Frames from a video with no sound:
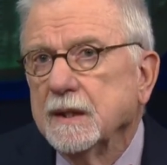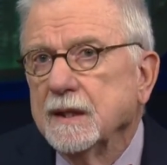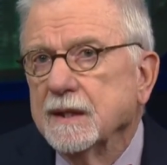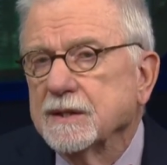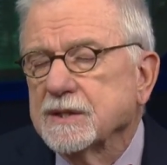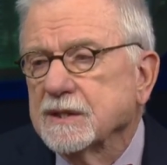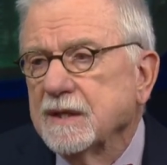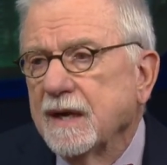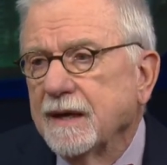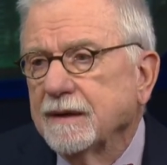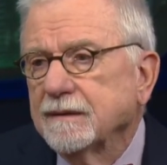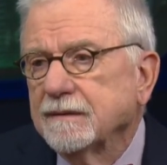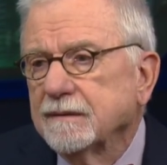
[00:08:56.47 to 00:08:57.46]
It's
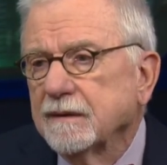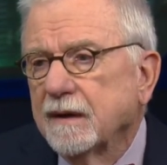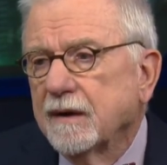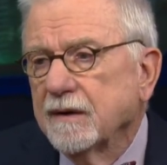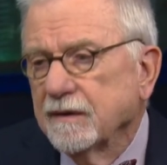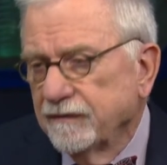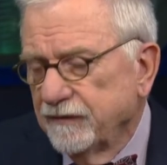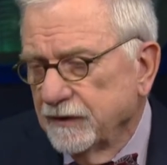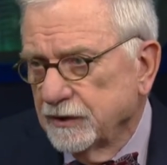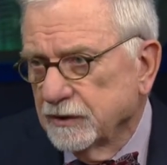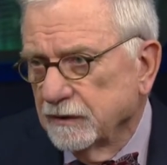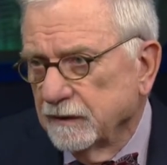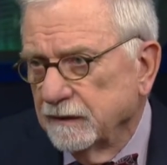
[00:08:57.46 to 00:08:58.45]
not
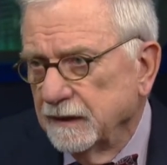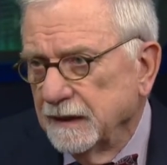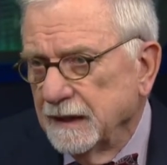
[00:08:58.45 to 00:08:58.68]
artificial.